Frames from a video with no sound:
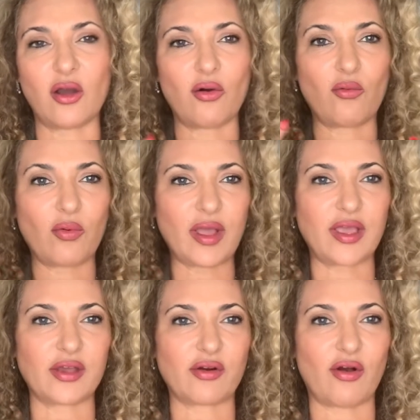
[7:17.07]

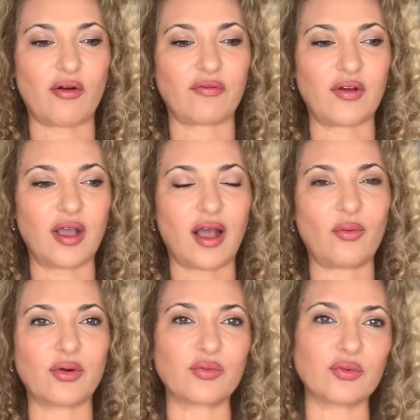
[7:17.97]
aware of
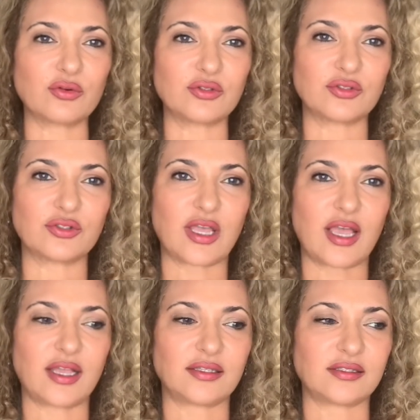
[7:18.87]
our wounds
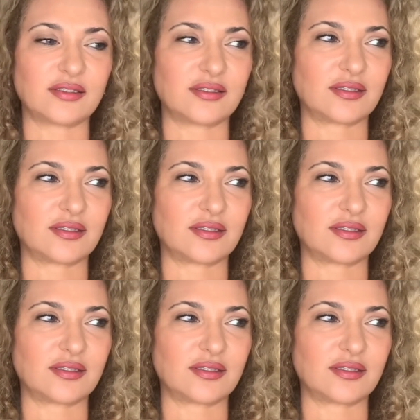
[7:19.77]
and